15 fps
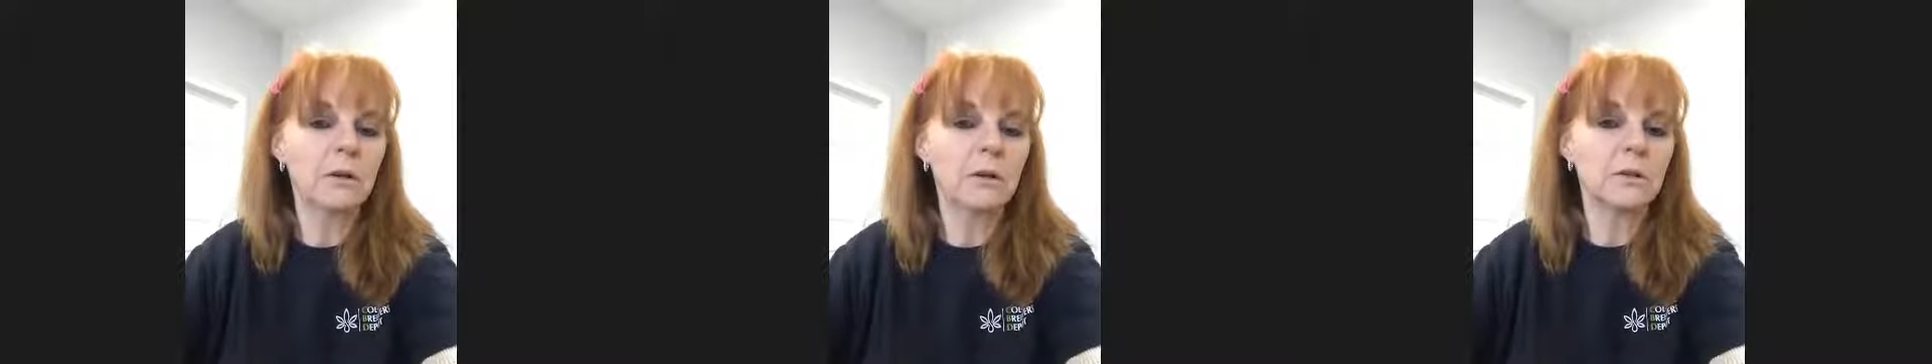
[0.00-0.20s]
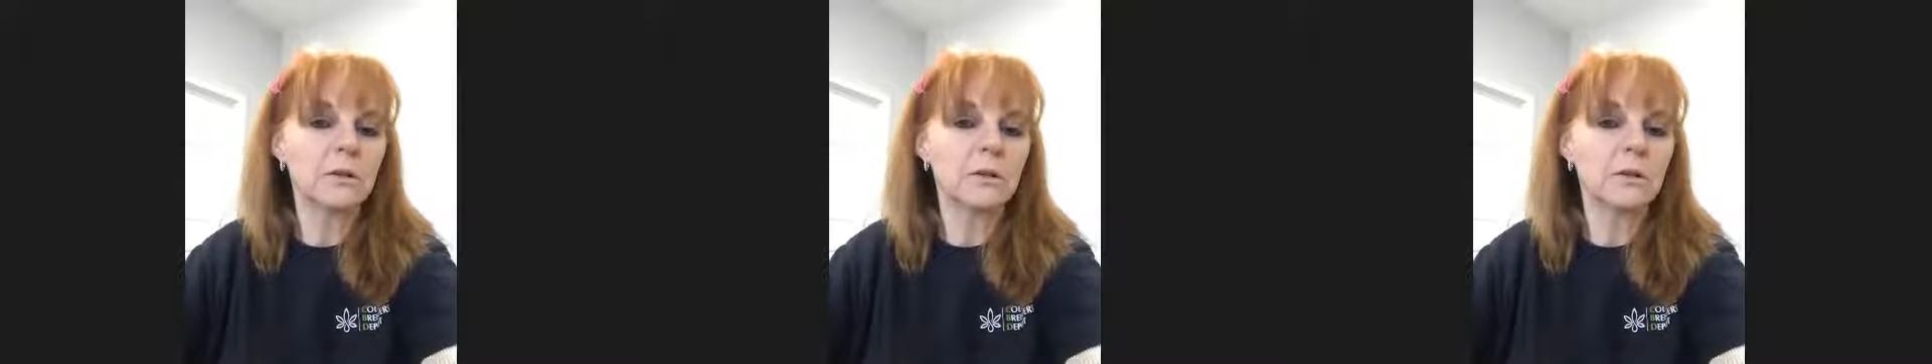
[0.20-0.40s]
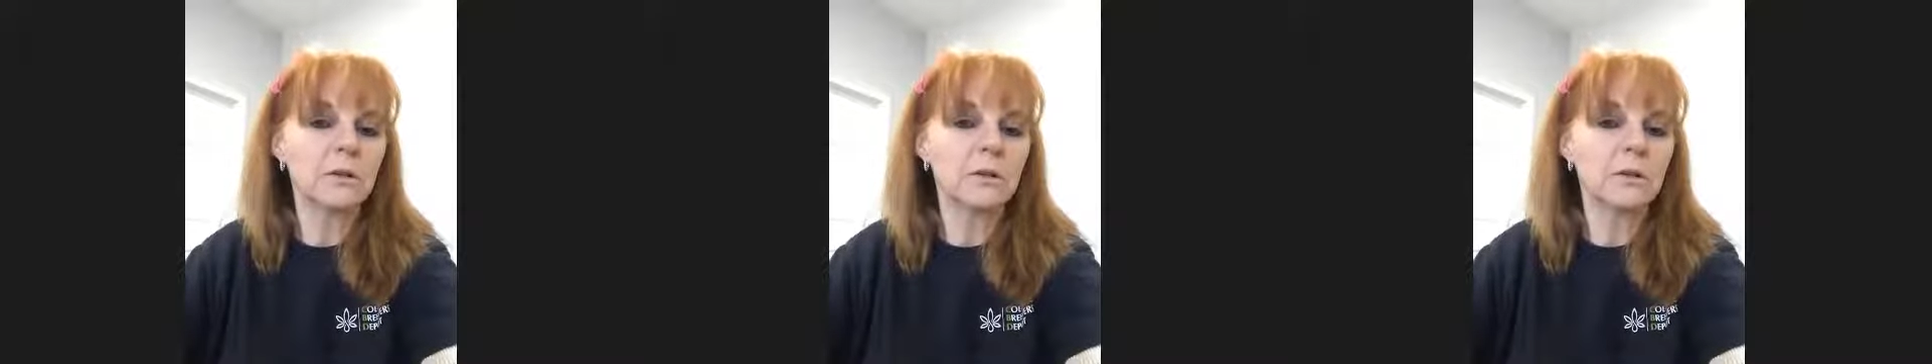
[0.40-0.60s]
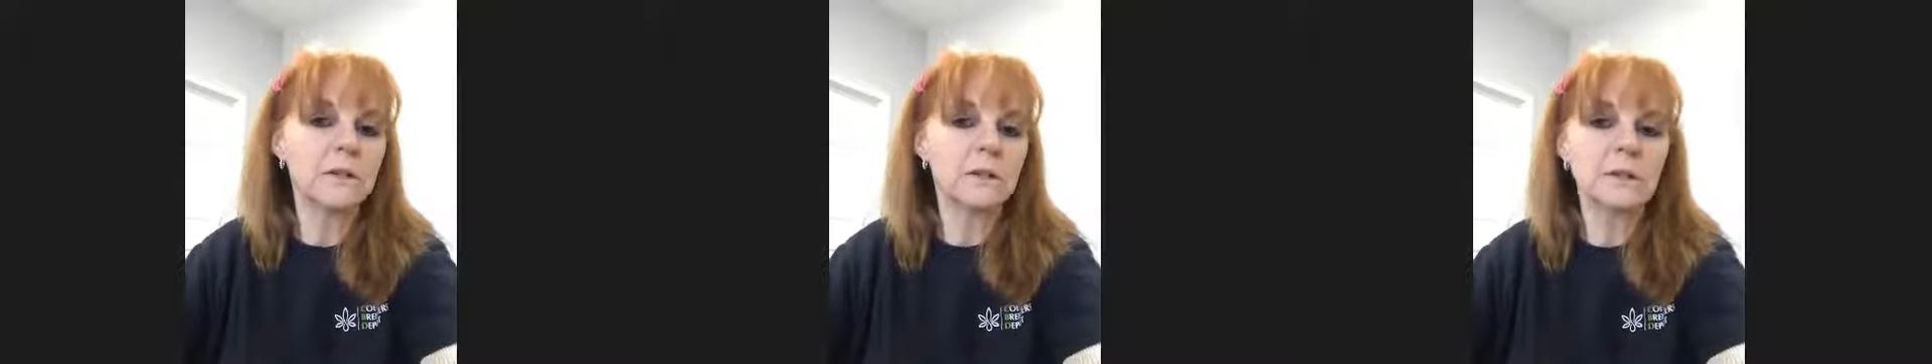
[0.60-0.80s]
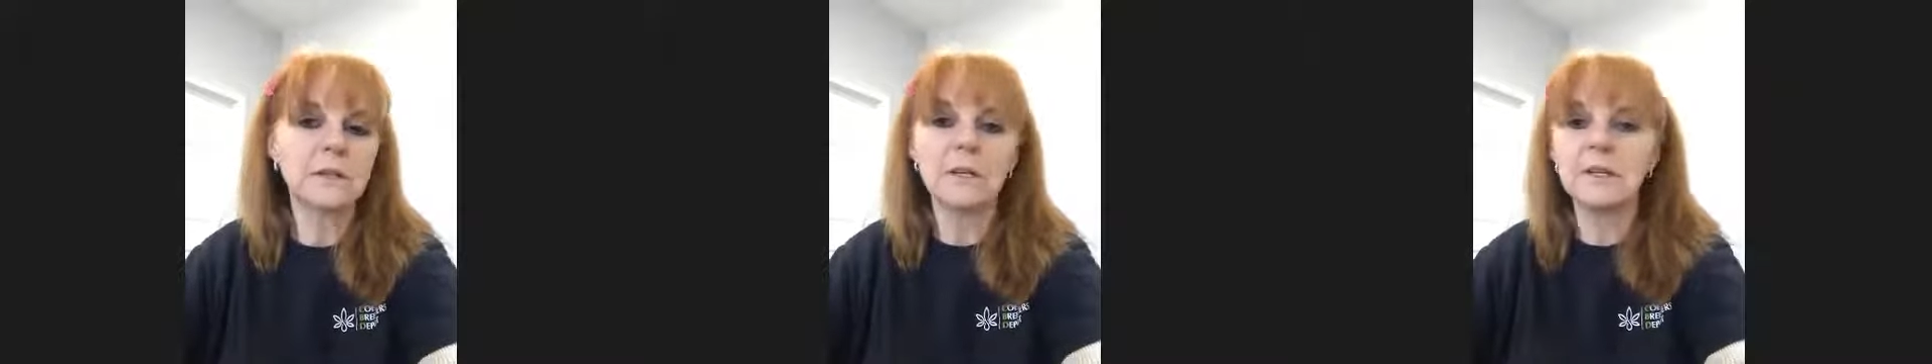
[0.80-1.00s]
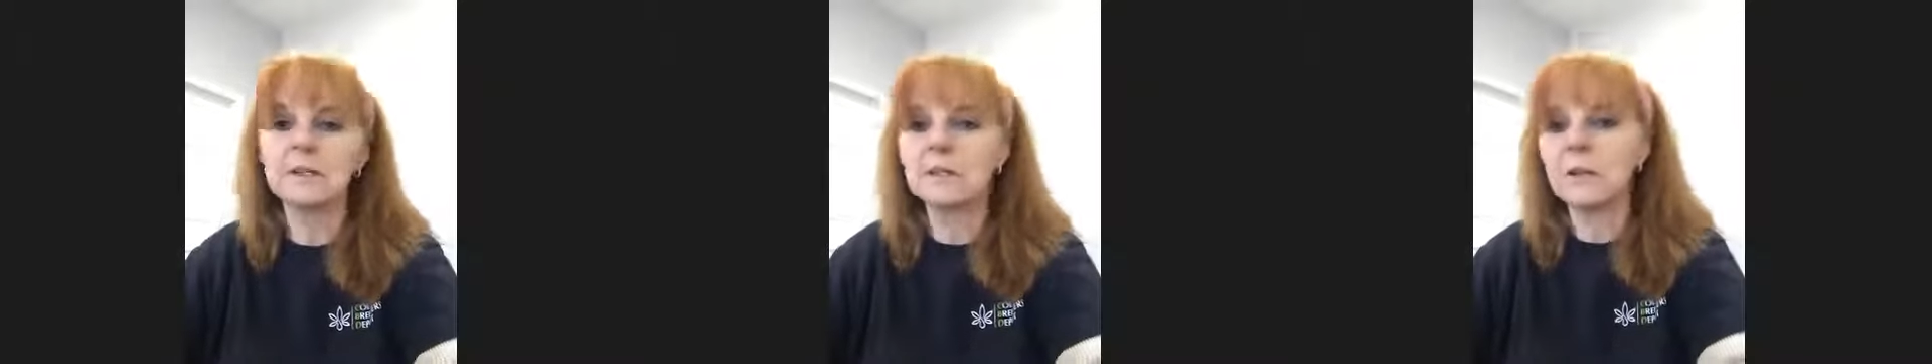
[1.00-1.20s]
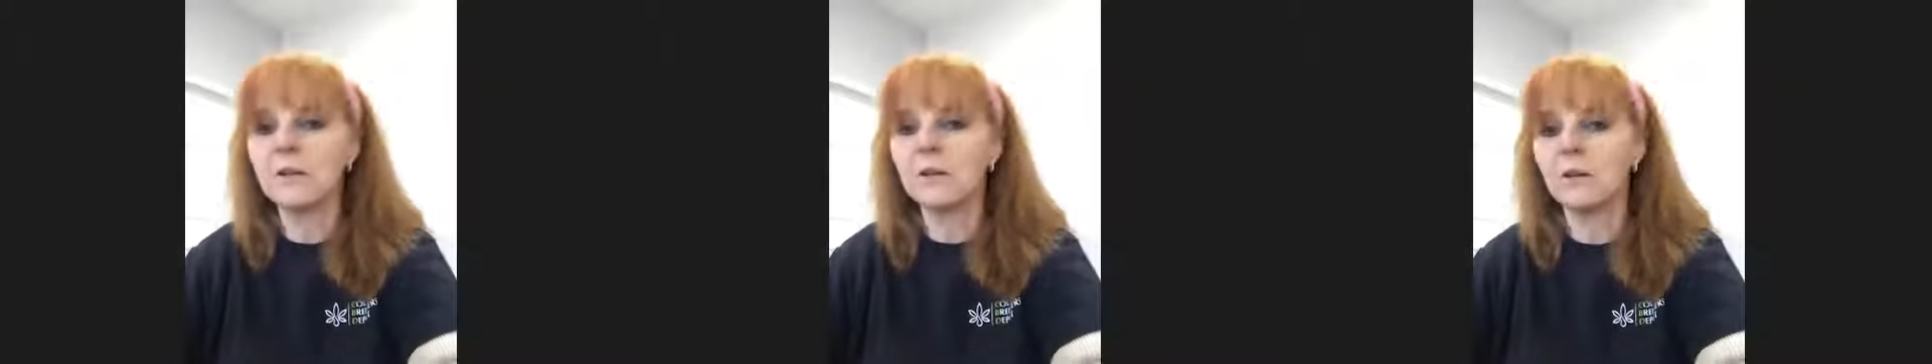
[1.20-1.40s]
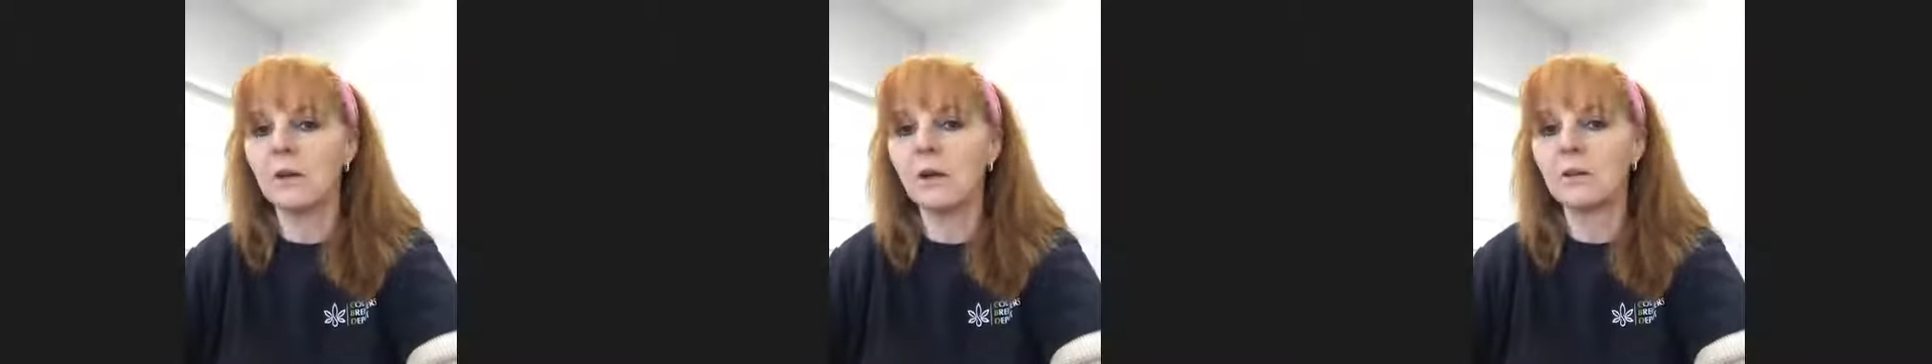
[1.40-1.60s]
a shorter season than
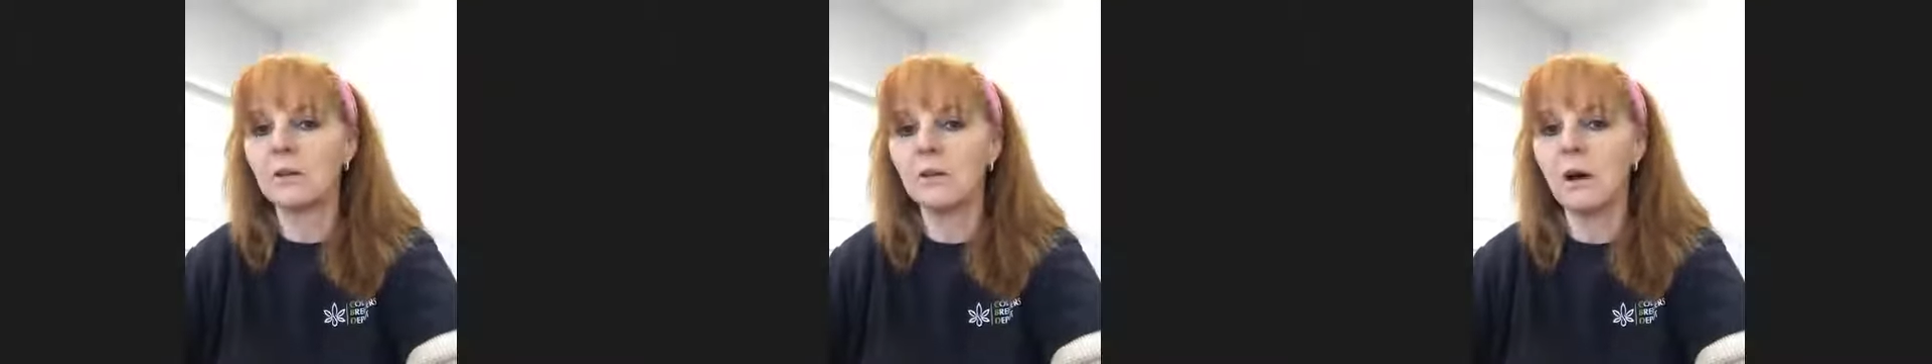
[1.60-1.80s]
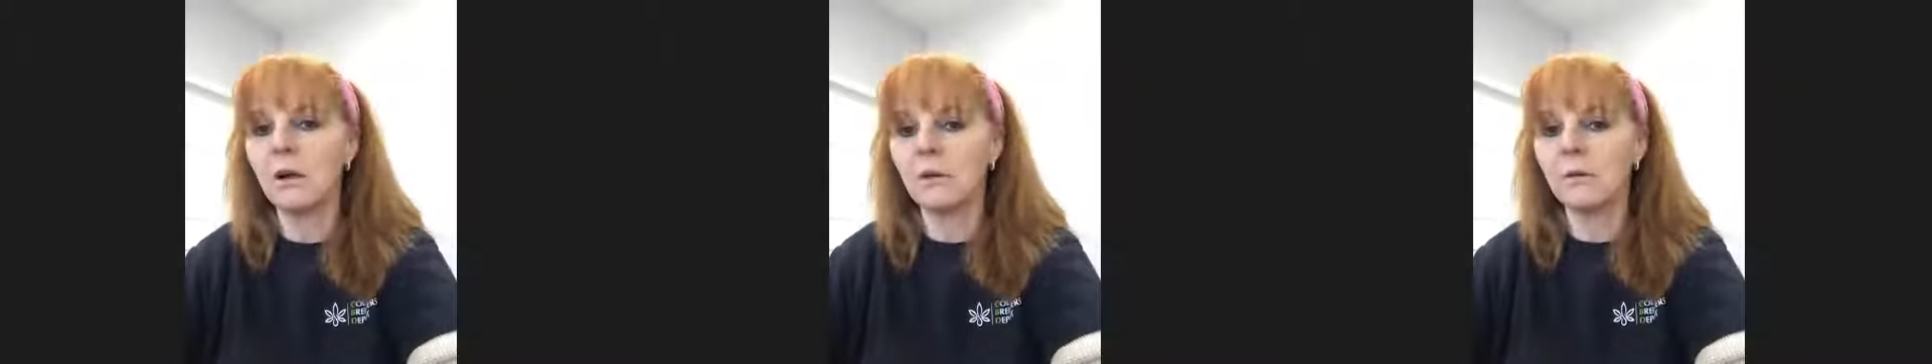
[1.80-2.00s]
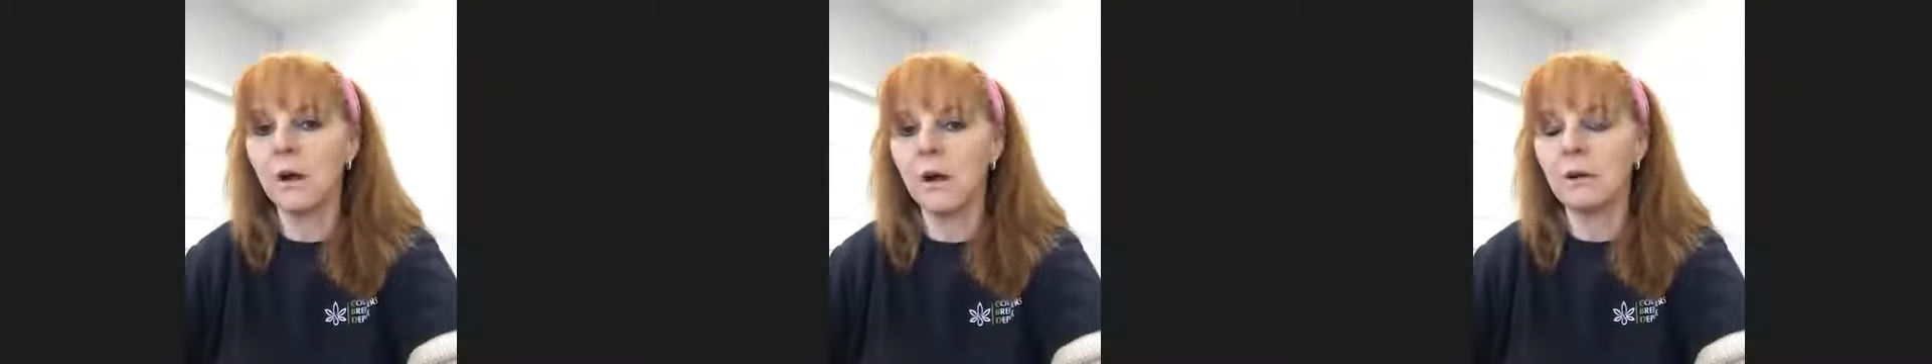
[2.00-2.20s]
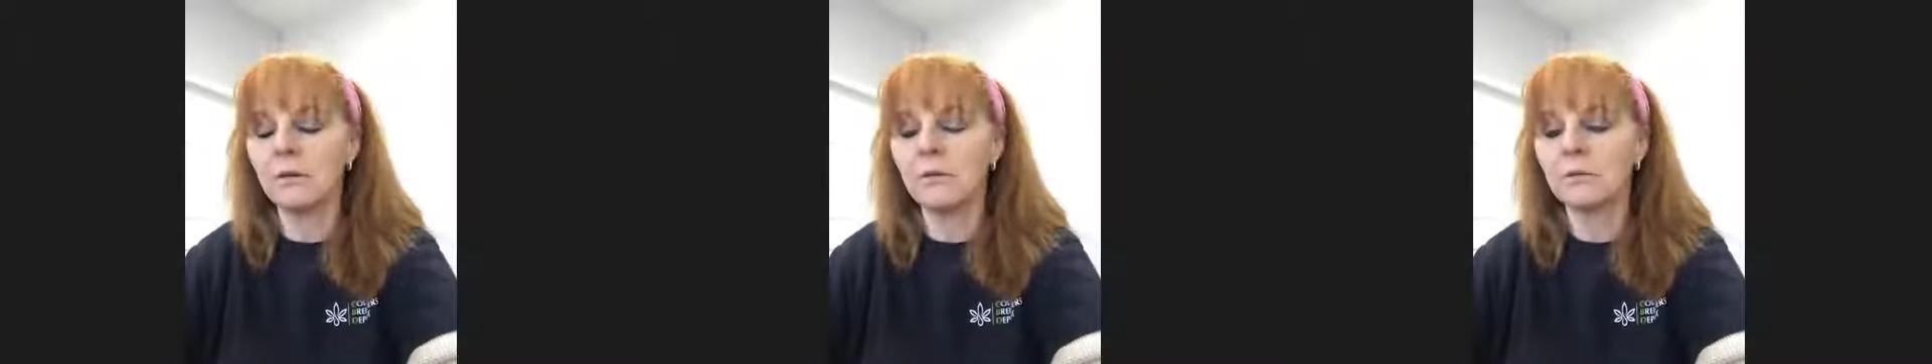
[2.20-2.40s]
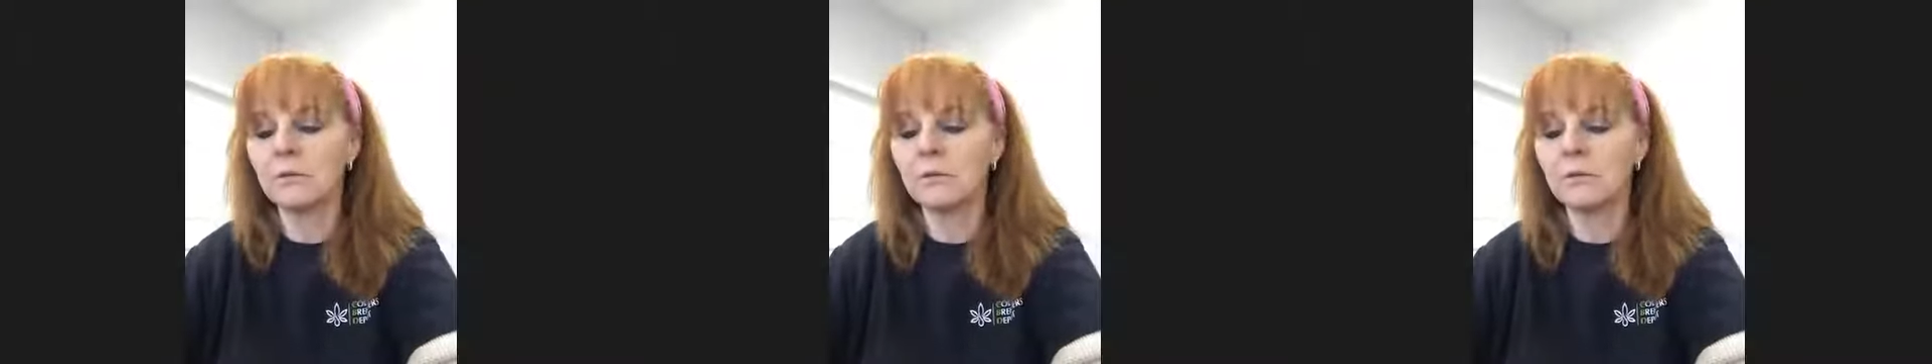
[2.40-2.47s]
southern Colorado.